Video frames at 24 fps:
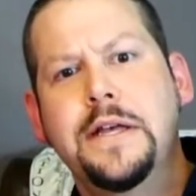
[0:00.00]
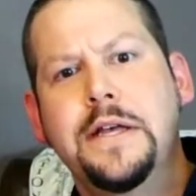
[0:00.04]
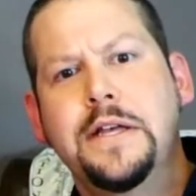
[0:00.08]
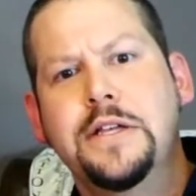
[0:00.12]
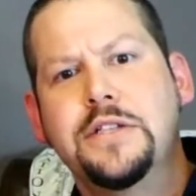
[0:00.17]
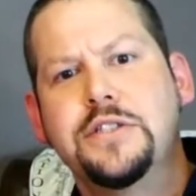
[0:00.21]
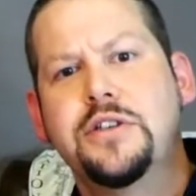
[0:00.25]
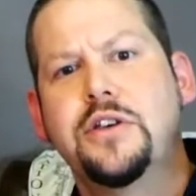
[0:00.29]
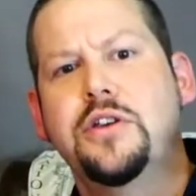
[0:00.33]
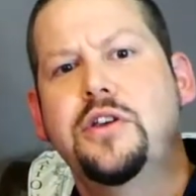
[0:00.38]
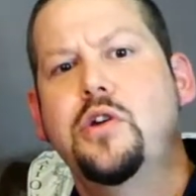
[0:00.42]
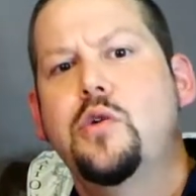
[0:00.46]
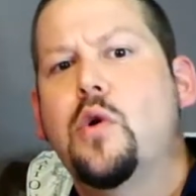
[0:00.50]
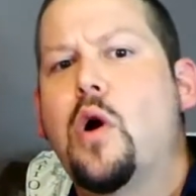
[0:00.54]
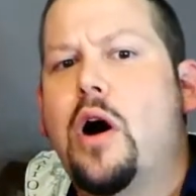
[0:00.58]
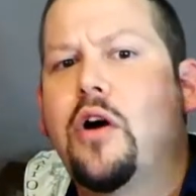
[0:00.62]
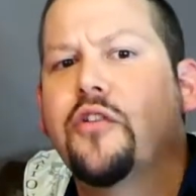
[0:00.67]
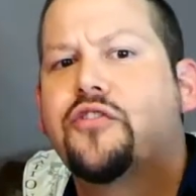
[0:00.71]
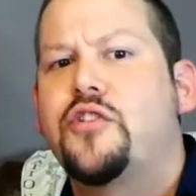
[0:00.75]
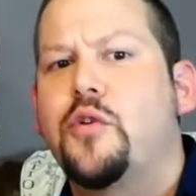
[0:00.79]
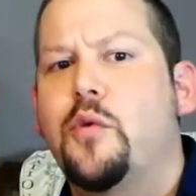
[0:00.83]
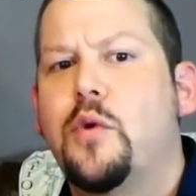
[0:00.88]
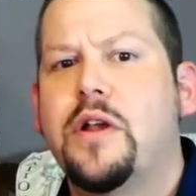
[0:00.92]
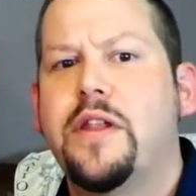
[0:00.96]
So you
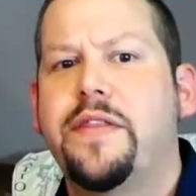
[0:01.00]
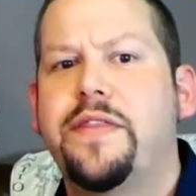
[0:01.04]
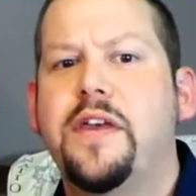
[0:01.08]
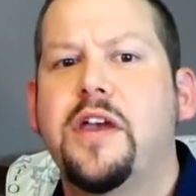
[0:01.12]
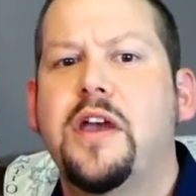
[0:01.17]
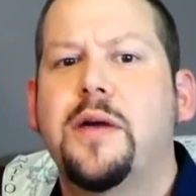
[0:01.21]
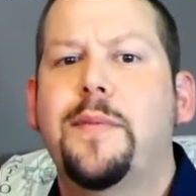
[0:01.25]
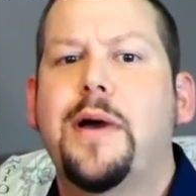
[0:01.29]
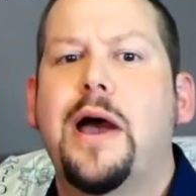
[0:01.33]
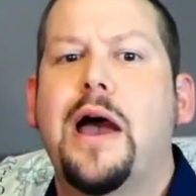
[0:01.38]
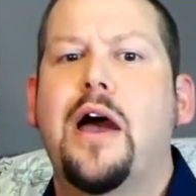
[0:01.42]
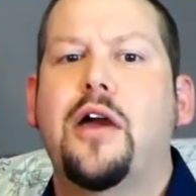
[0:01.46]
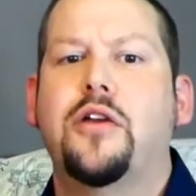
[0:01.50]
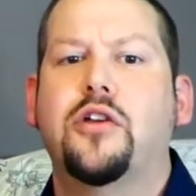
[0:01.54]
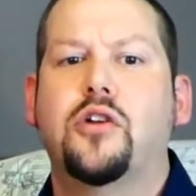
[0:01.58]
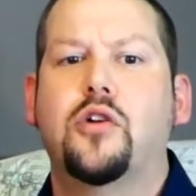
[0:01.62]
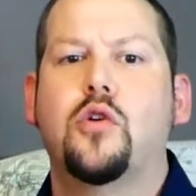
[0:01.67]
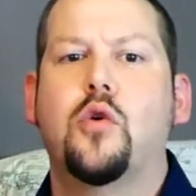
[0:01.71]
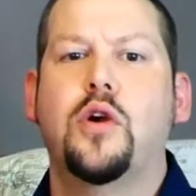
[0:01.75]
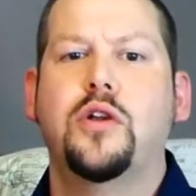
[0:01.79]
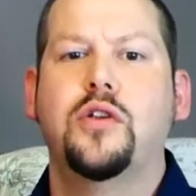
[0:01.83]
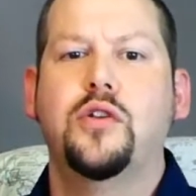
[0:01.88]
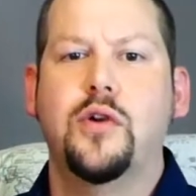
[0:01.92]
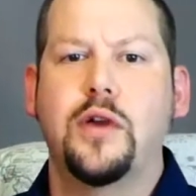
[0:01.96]
also want to think about how you're
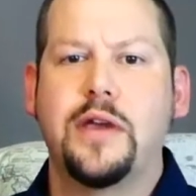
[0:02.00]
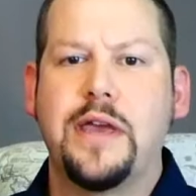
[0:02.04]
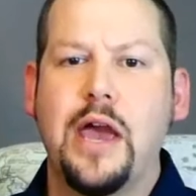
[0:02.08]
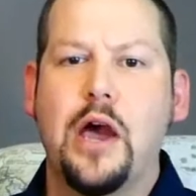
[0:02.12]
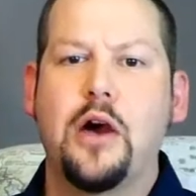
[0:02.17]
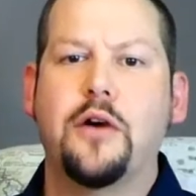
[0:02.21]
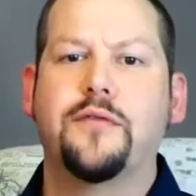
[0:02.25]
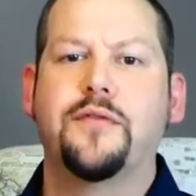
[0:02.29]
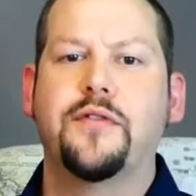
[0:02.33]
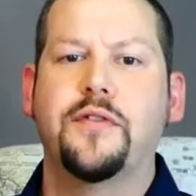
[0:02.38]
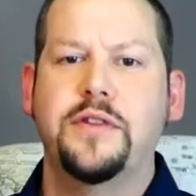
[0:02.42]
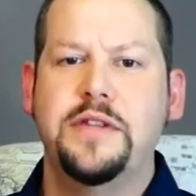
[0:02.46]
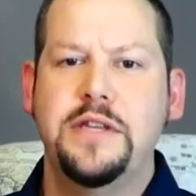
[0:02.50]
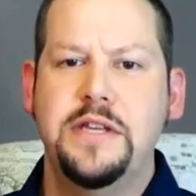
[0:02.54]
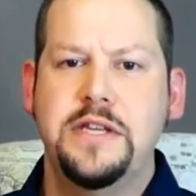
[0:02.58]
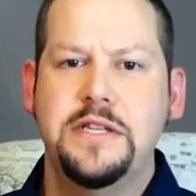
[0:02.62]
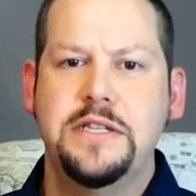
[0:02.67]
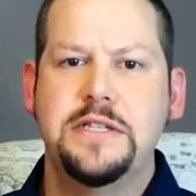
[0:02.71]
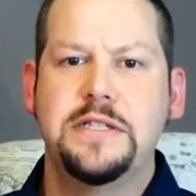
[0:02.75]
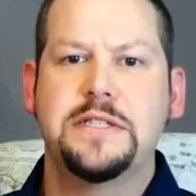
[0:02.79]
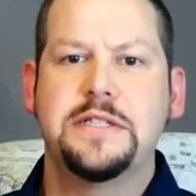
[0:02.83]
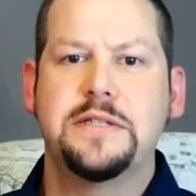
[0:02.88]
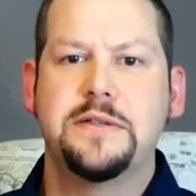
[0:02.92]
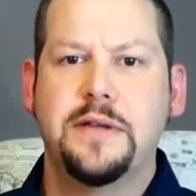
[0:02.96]
going to account for
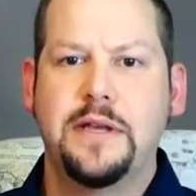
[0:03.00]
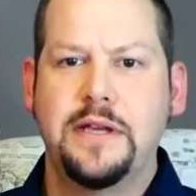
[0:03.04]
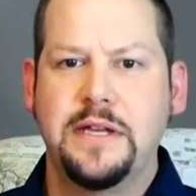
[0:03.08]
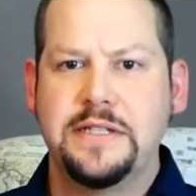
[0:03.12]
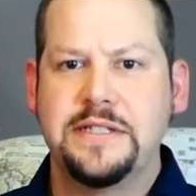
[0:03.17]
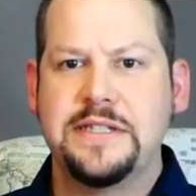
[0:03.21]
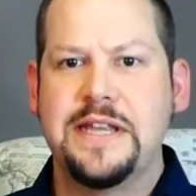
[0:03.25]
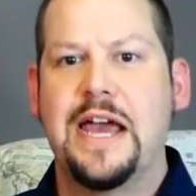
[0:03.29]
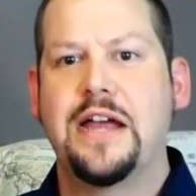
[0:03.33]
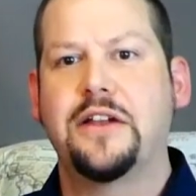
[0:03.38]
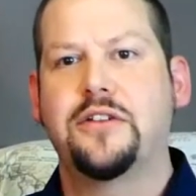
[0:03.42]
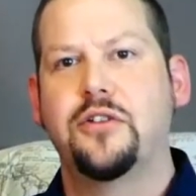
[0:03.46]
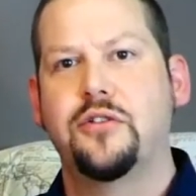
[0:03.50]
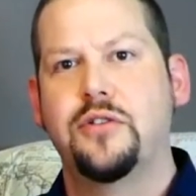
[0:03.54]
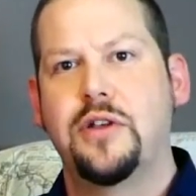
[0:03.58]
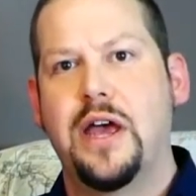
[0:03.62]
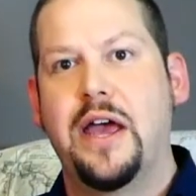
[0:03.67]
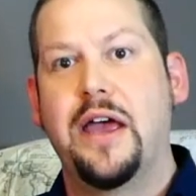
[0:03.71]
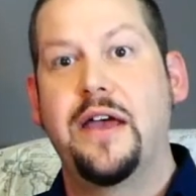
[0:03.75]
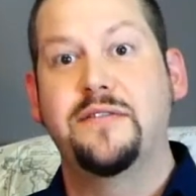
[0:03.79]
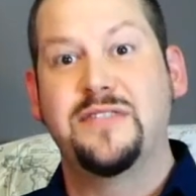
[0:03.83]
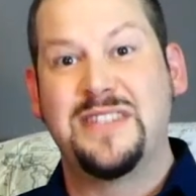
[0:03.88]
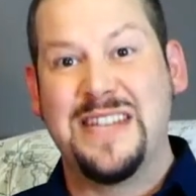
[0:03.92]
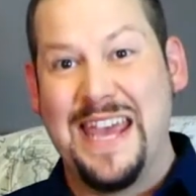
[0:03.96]
these X-Acto
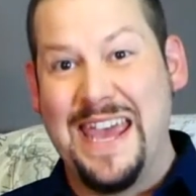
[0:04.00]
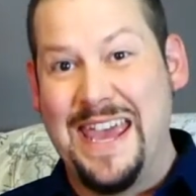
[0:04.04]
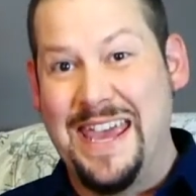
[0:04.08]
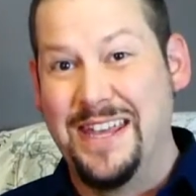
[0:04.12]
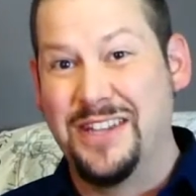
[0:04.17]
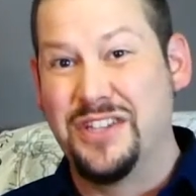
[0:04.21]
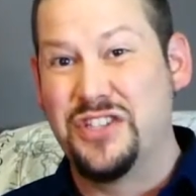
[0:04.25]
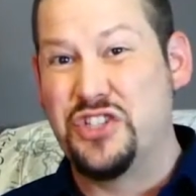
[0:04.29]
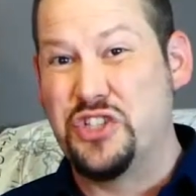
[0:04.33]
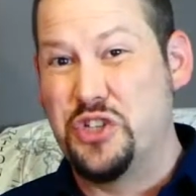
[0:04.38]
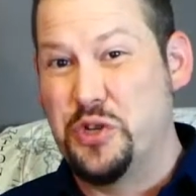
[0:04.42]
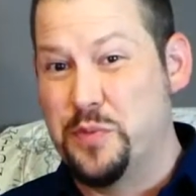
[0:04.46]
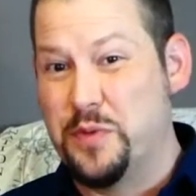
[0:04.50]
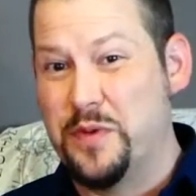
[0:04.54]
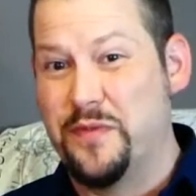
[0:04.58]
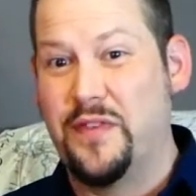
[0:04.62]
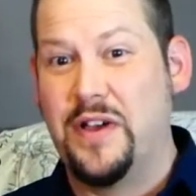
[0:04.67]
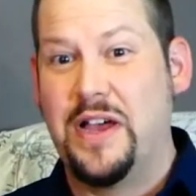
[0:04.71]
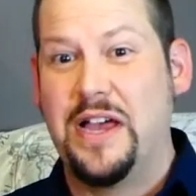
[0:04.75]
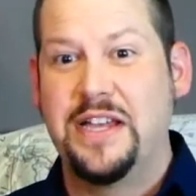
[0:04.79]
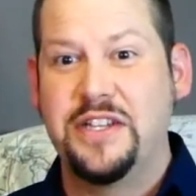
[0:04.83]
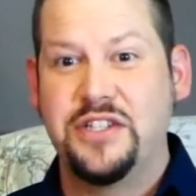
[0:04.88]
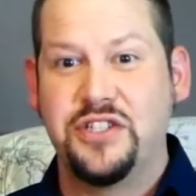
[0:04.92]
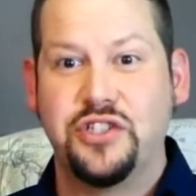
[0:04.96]
knives and
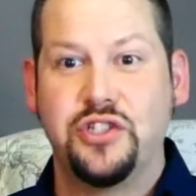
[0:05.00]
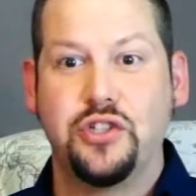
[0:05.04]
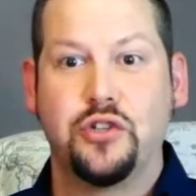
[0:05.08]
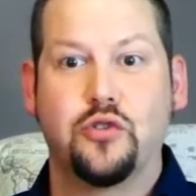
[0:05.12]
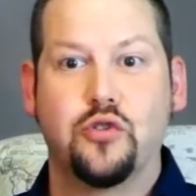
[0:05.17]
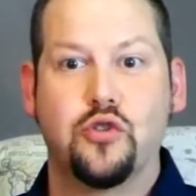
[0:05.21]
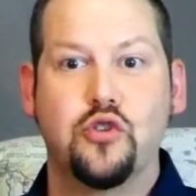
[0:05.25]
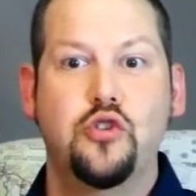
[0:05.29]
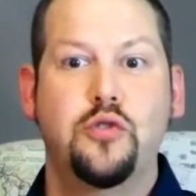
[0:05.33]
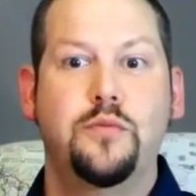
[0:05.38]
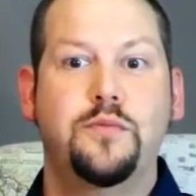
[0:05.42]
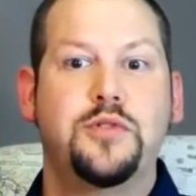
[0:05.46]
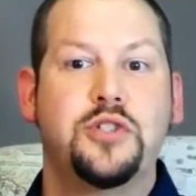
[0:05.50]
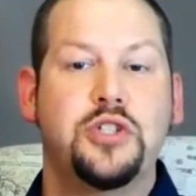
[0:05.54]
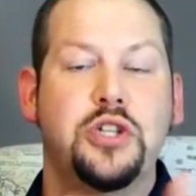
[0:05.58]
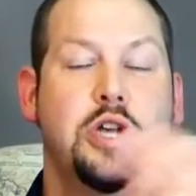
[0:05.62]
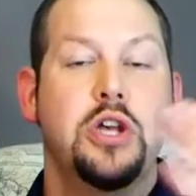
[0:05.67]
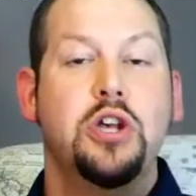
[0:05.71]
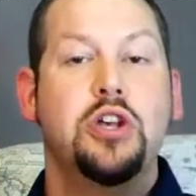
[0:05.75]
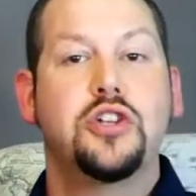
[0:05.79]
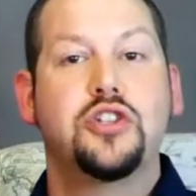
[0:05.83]
supervise the groups.